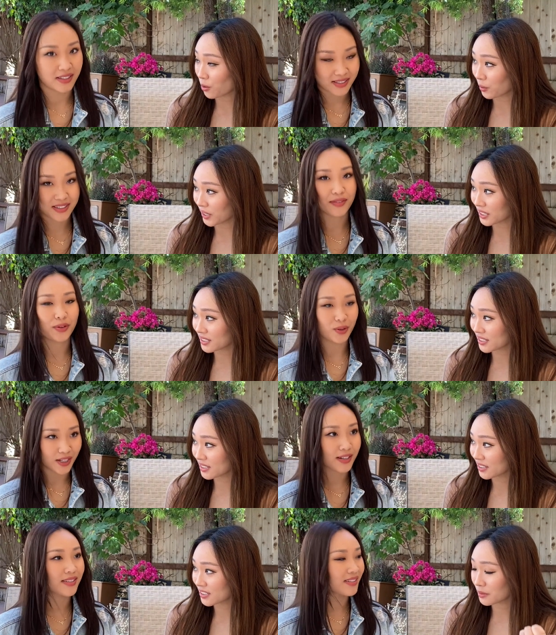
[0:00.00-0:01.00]
Speaker 1: course. Of
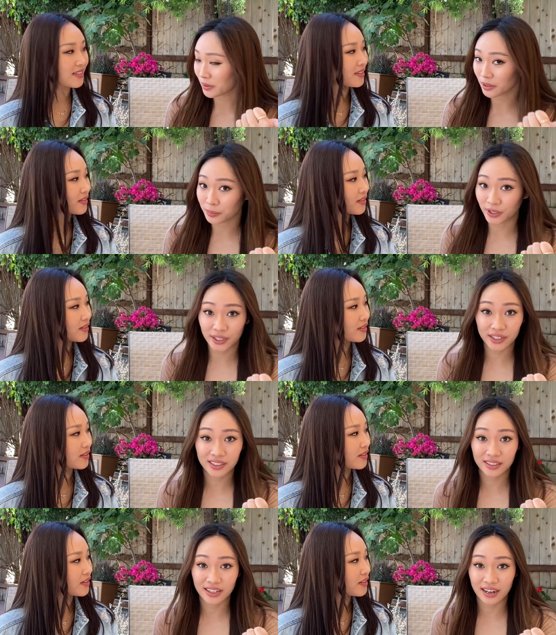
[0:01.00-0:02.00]
course. Spielberg
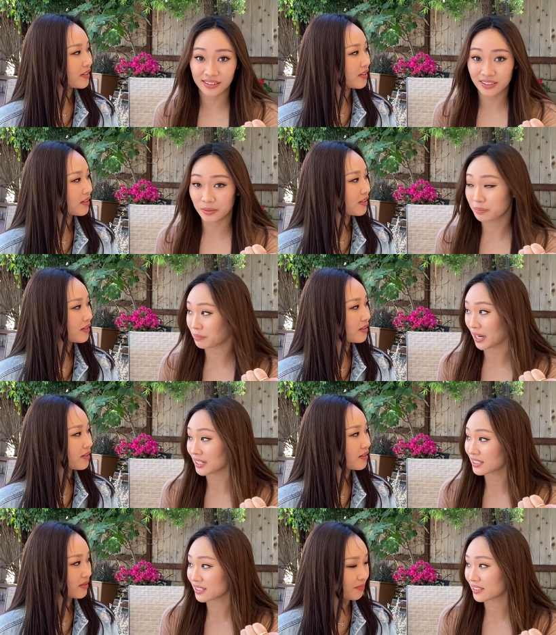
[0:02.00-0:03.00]
at his
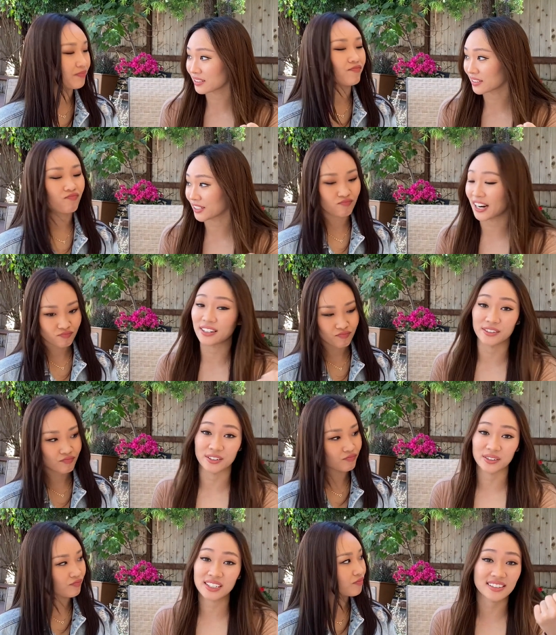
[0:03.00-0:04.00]
best. Mm-hmm. Or I don't know.
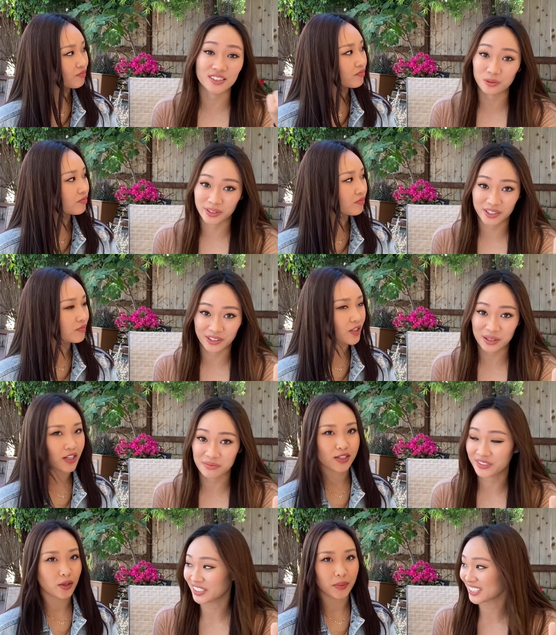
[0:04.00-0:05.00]
He has so many great movies.
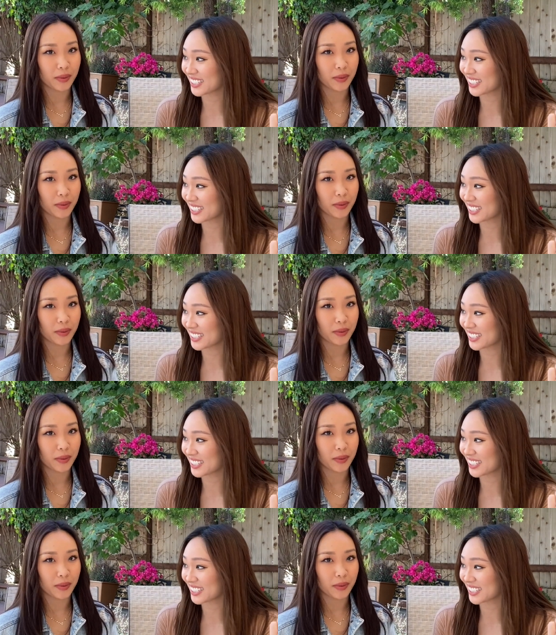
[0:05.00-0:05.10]
So many